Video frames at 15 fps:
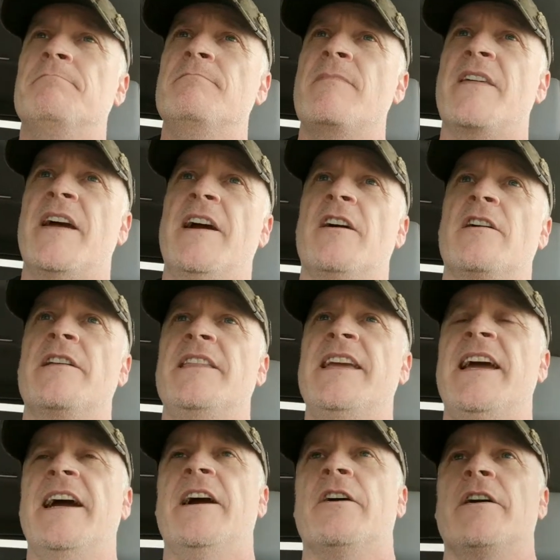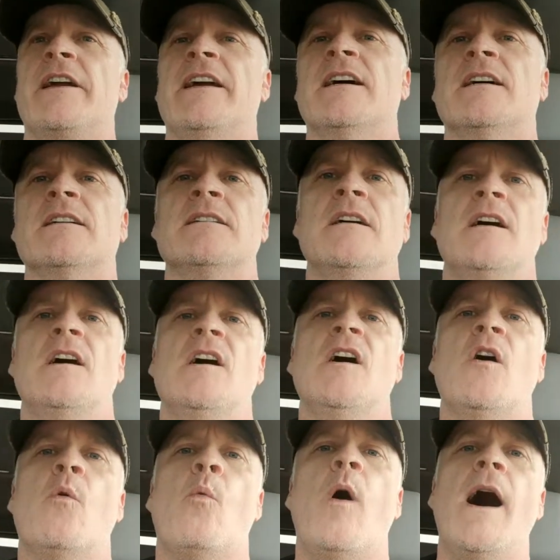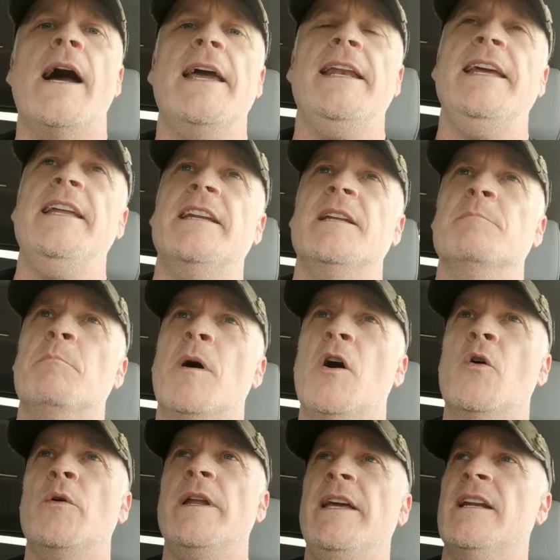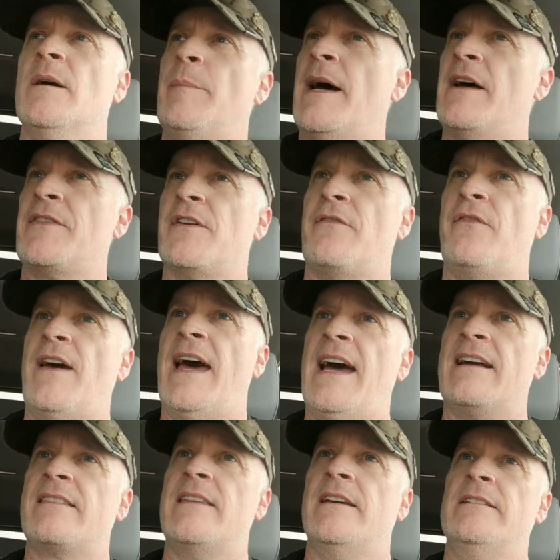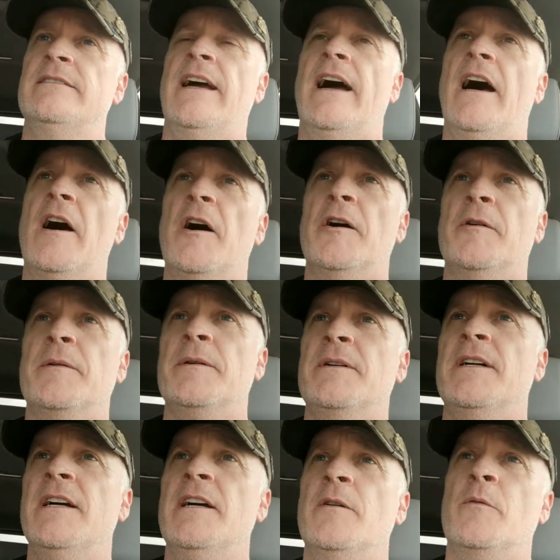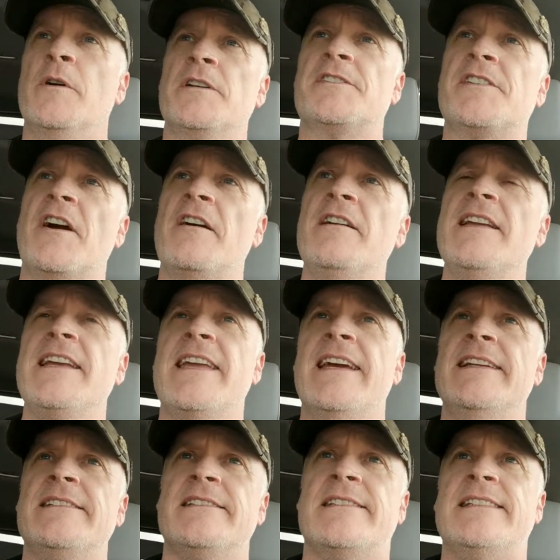there in the area whining and moaning about the fact that no, we're starting to get